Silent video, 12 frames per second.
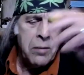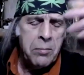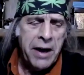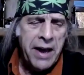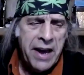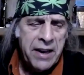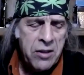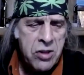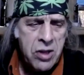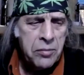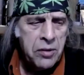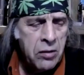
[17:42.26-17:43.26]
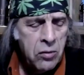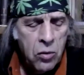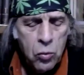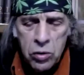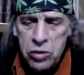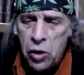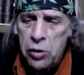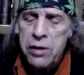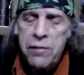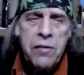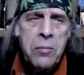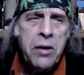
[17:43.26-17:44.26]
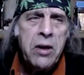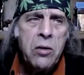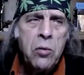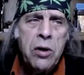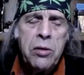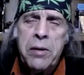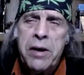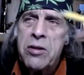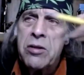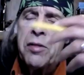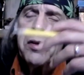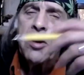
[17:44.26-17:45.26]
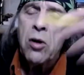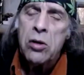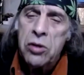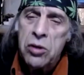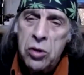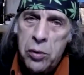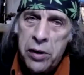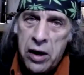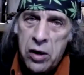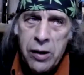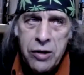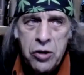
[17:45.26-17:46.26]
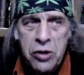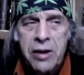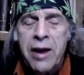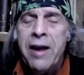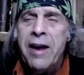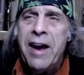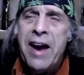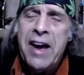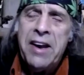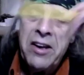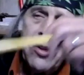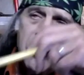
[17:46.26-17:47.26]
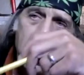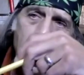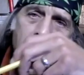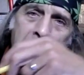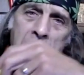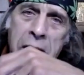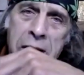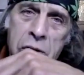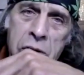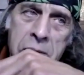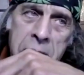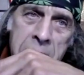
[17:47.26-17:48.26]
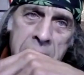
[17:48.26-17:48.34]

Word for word: by adding something we're totally familiar with, but has nothing at all to do with our question, adding it to our question